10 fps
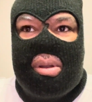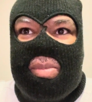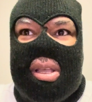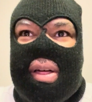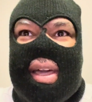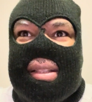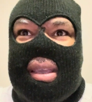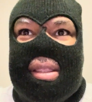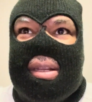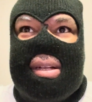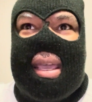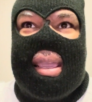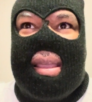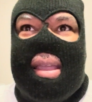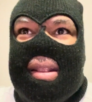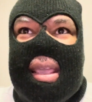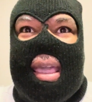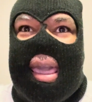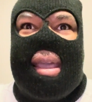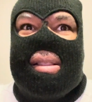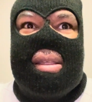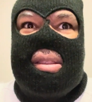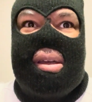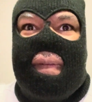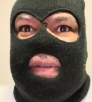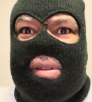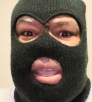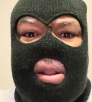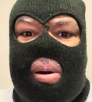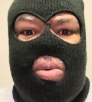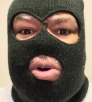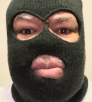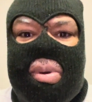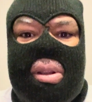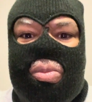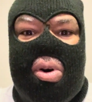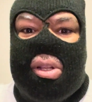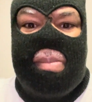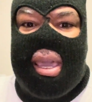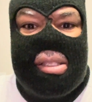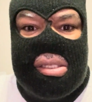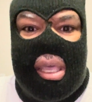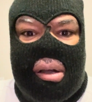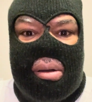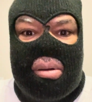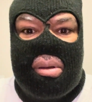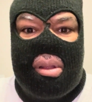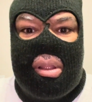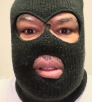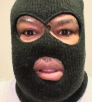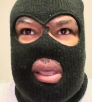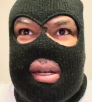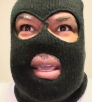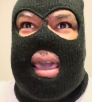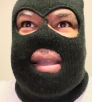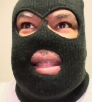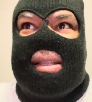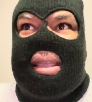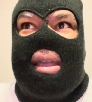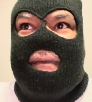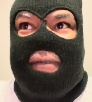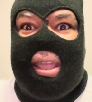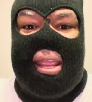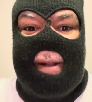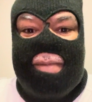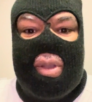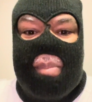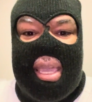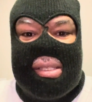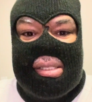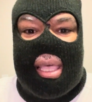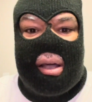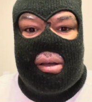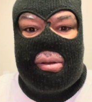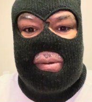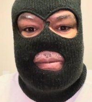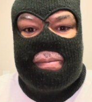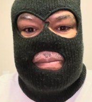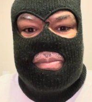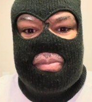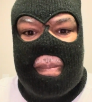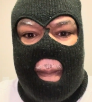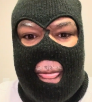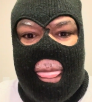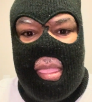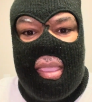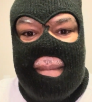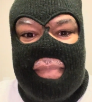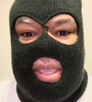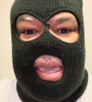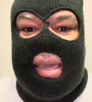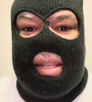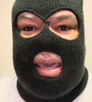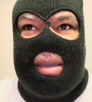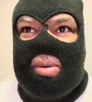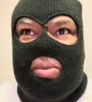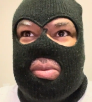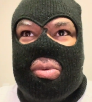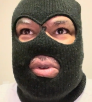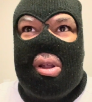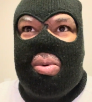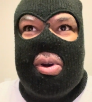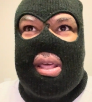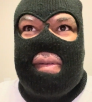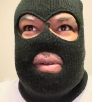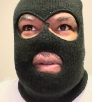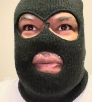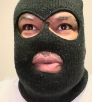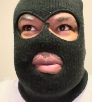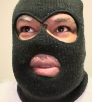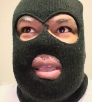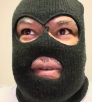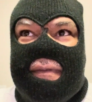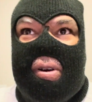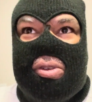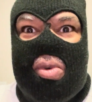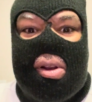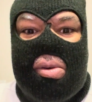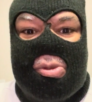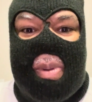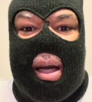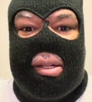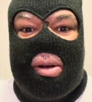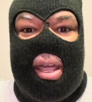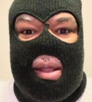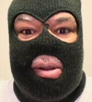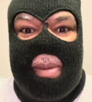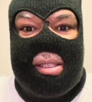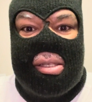Because at the end of the day, they act as if they don't want to be the one to make the tackle. They act like they're afraid to make the tackle. They act like, whenever they the first one on spot to make